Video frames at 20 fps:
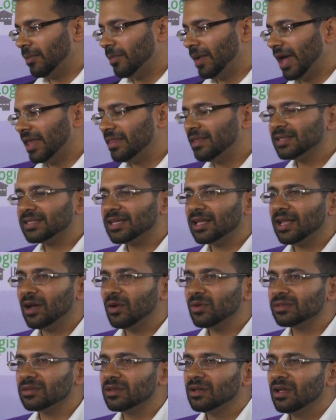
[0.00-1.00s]
and this
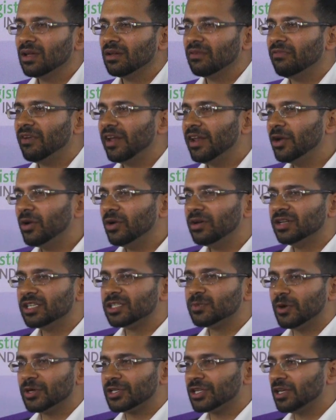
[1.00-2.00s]
allows very good
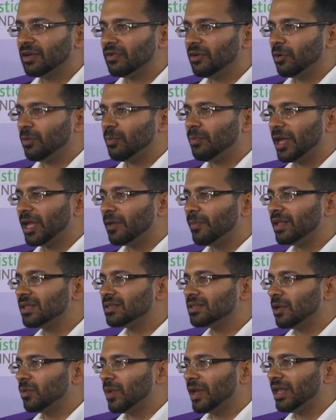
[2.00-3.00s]
dispersion of your pigments
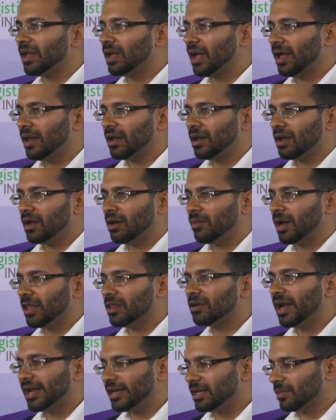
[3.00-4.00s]
and
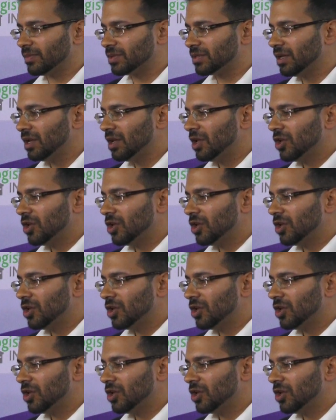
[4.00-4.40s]
other items.